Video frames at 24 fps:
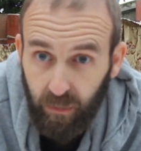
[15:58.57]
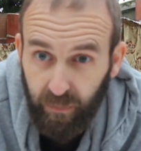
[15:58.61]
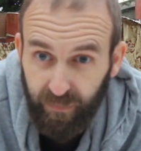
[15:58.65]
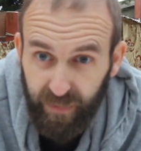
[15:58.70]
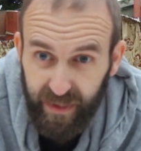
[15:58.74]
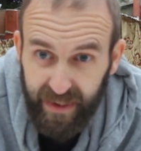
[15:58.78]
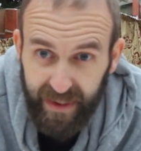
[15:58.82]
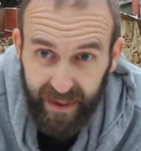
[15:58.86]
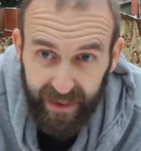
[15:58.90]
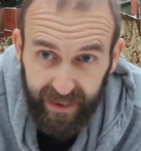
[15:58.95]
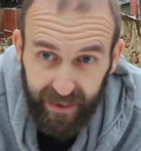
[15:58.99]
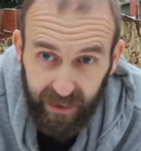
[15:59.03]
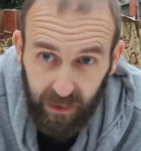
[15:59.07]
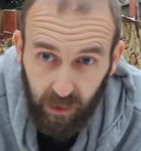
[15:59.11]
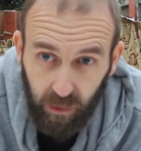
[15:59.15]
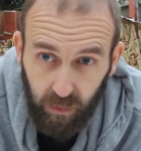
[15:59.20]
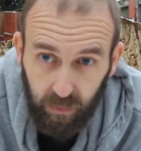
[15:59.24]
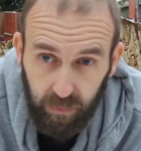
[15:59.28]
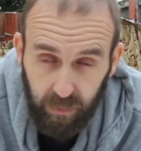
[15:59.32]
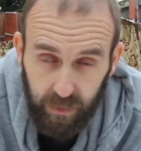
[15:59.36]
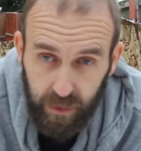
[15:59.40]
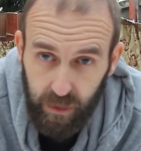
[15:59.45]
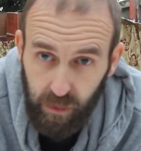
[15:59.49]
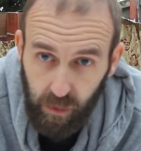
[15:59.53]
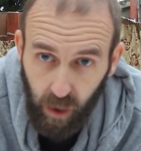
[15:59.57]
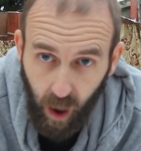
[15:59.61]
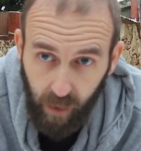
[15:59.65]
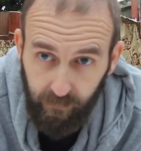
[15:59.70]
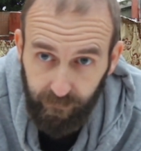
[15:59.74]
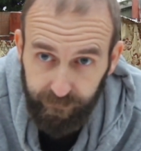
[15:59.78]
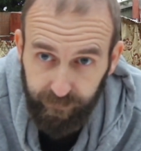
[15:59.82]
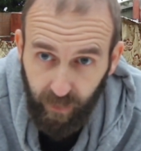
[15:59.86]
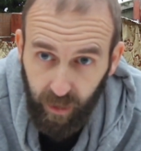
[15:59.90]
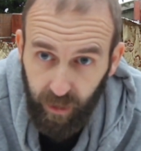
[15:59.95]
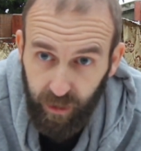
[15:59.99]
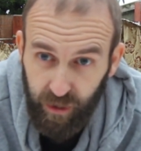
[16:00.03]
If you get ill, you
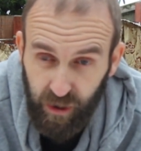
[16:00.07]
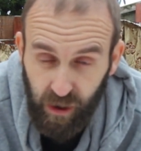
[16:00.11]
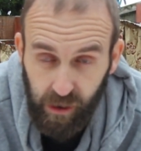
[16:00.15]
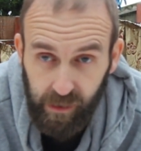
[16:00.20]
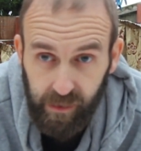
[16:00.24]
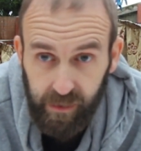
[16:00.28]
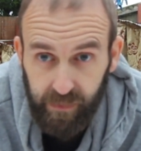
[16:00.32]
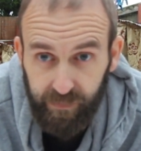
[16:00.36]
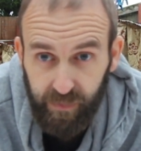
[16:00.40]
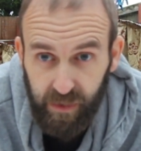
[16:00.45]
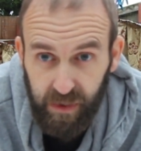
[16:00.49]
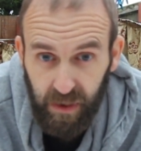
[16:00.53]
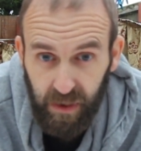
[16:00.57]
can't function. If you